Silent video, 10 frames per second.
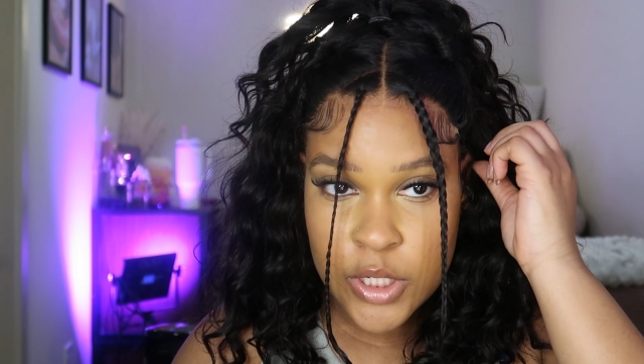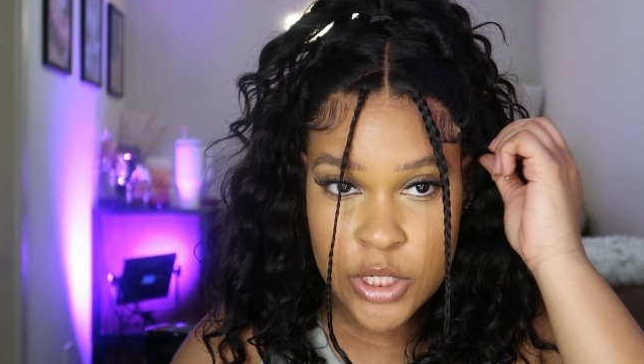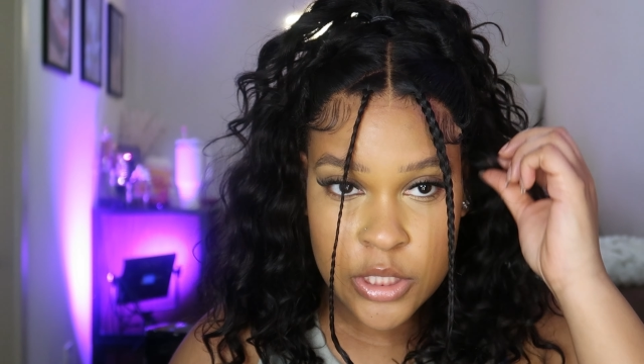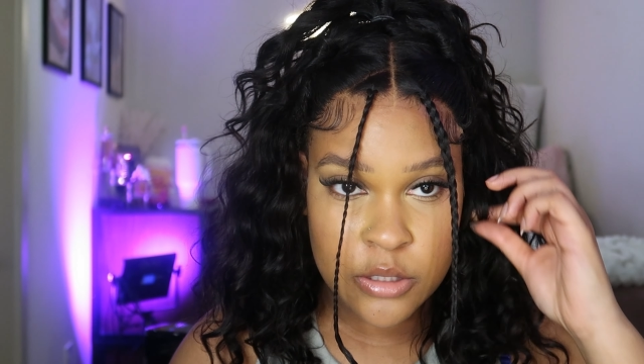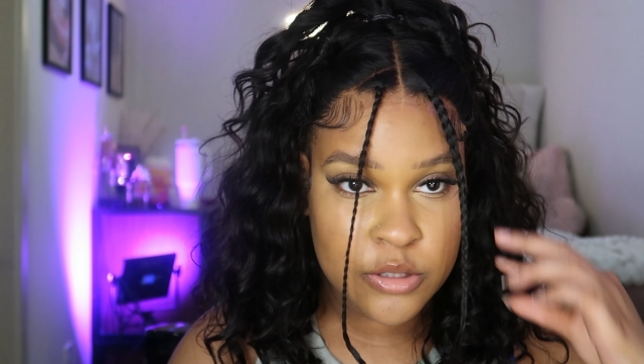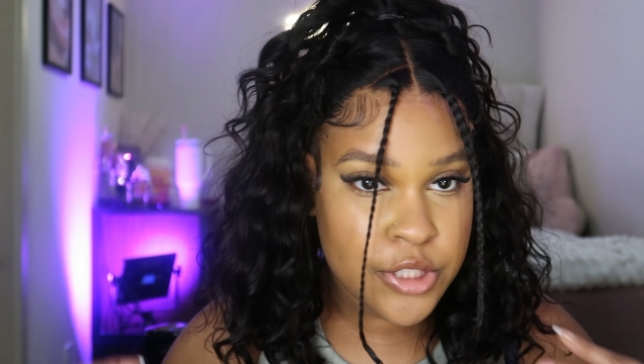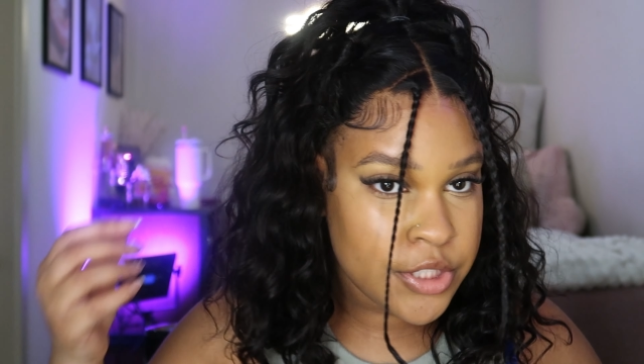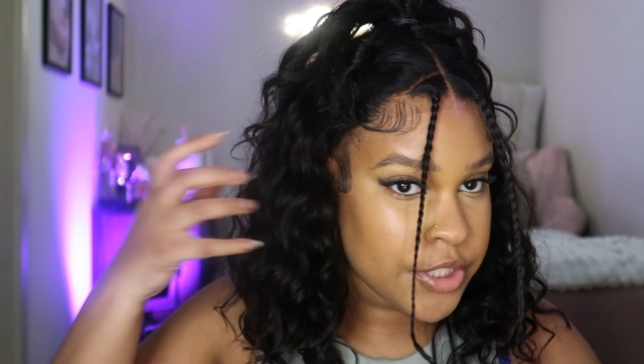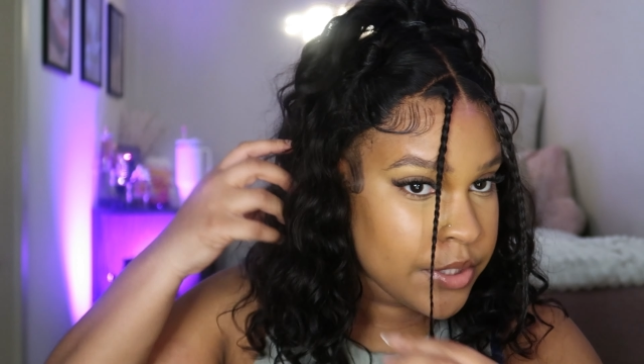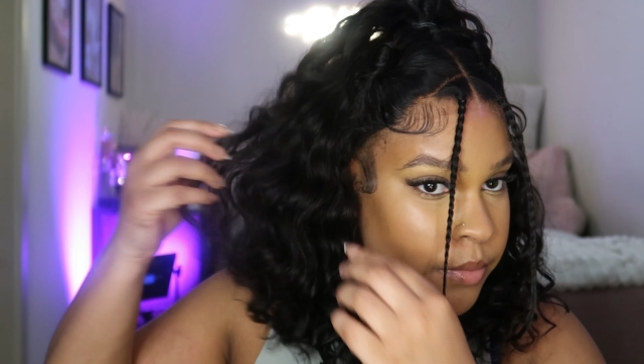
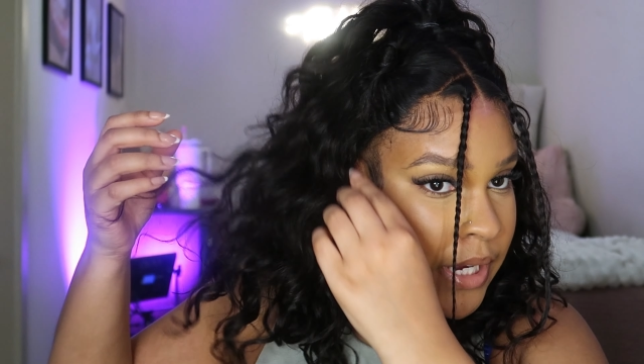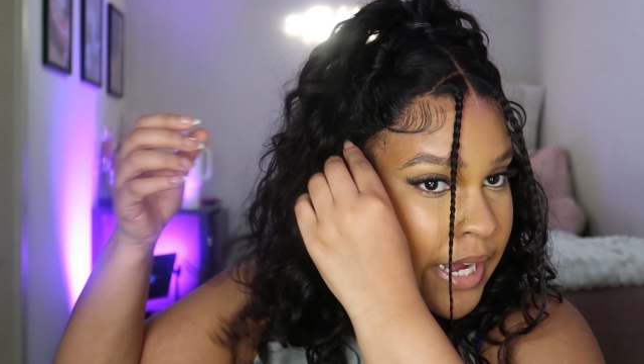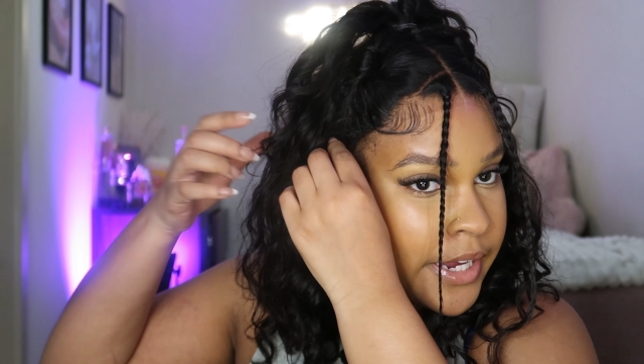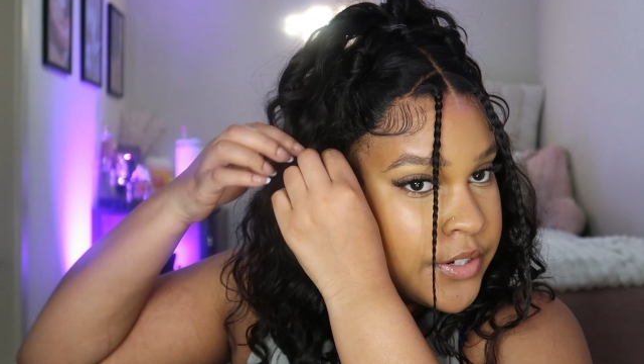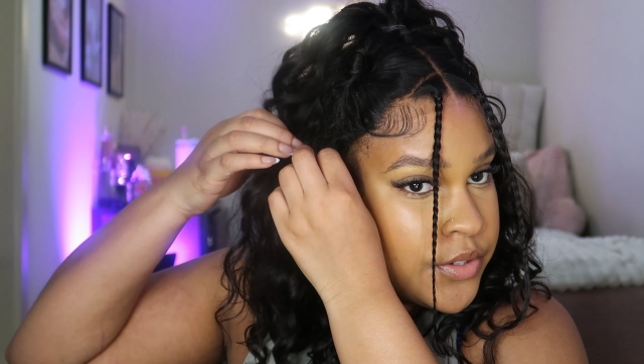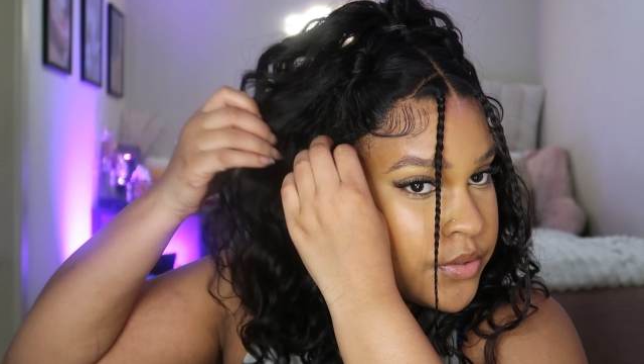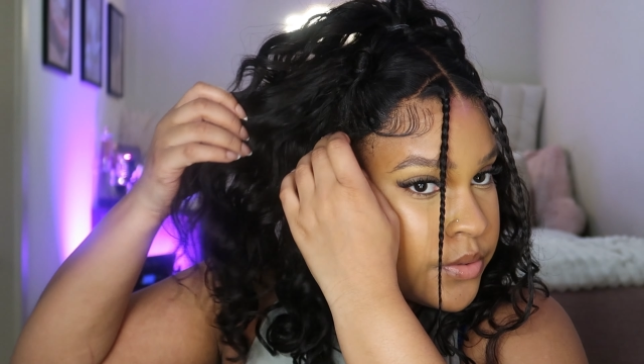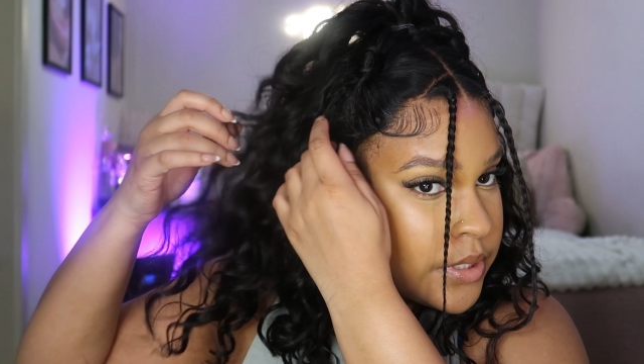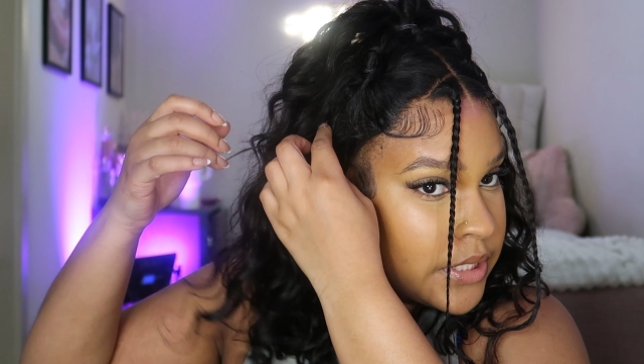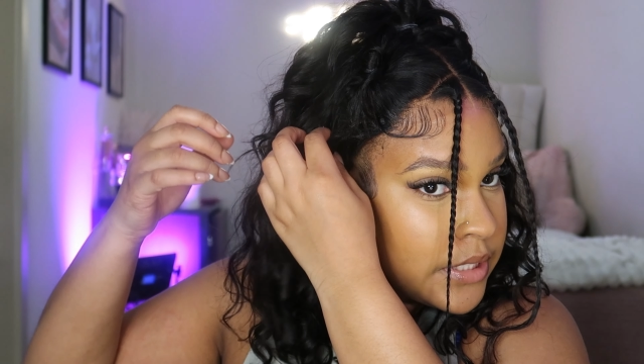closure, what I
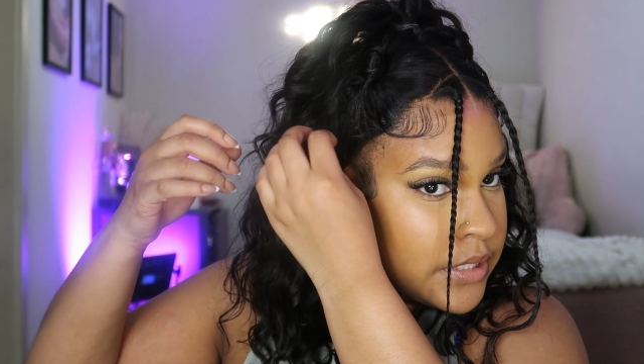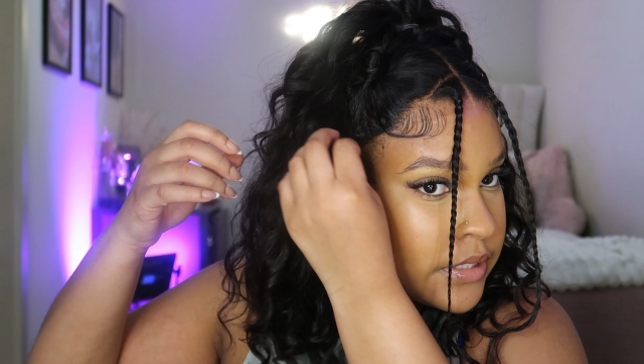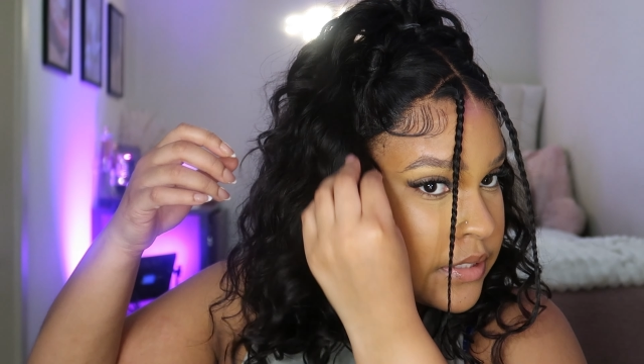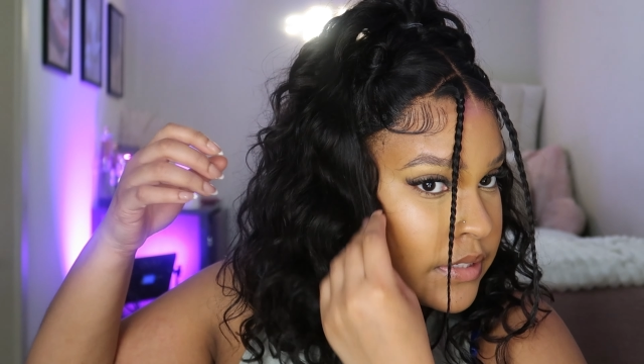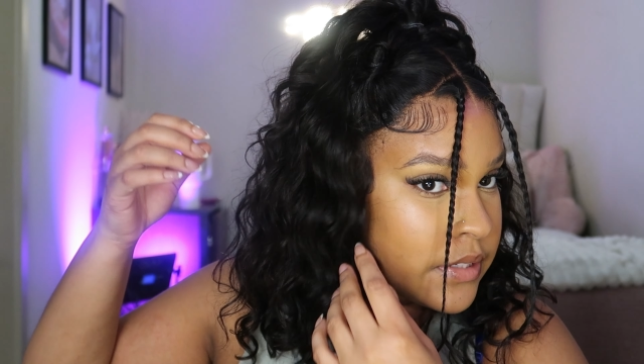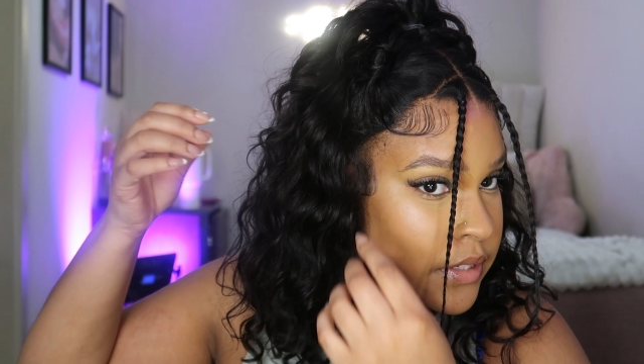do is